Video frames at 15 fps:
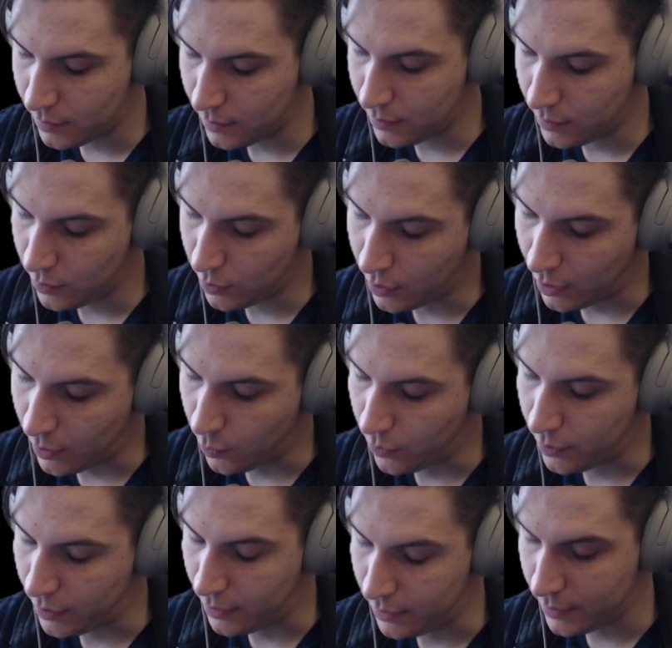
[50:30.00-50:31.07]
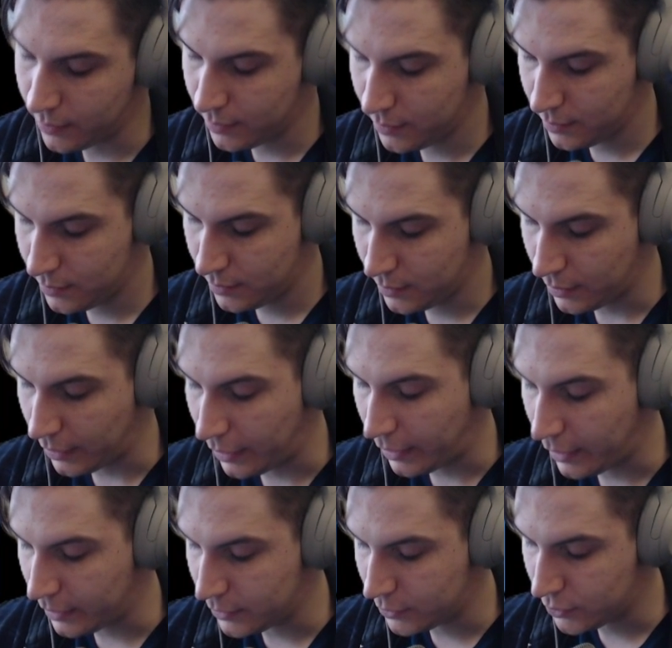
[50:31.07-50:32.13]
You kind of want to
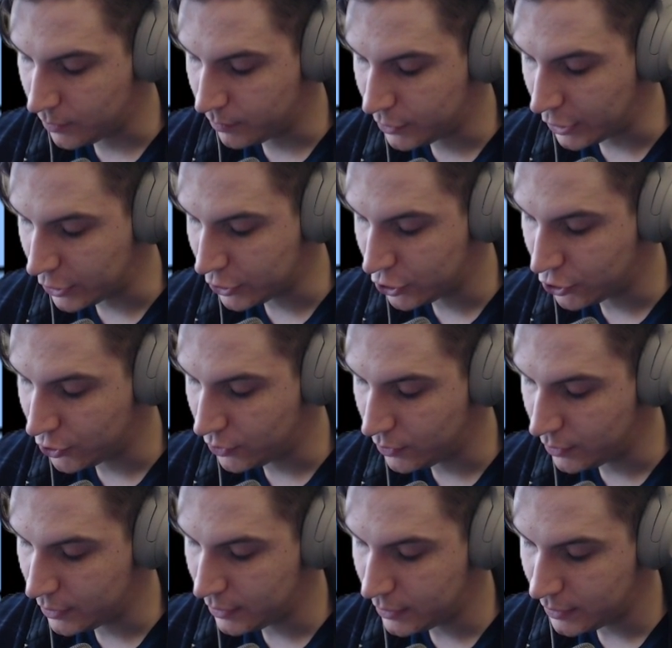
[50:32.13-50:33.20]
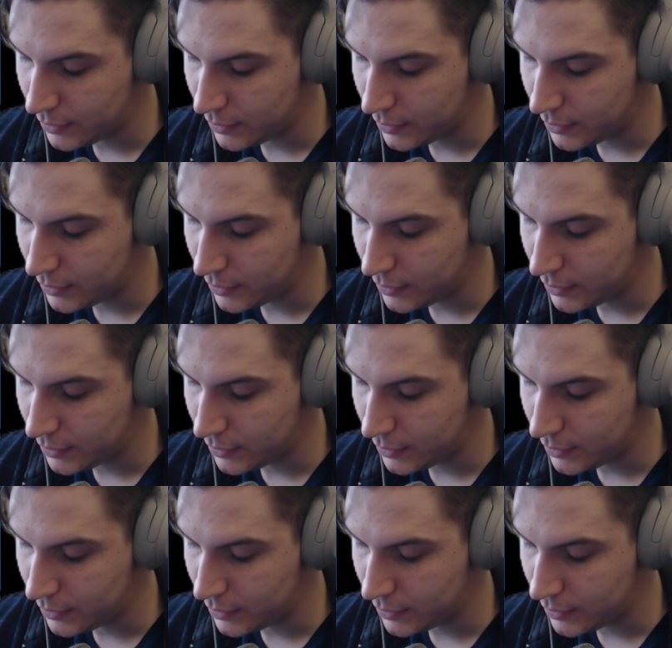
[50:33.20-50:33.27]
add some texture on it.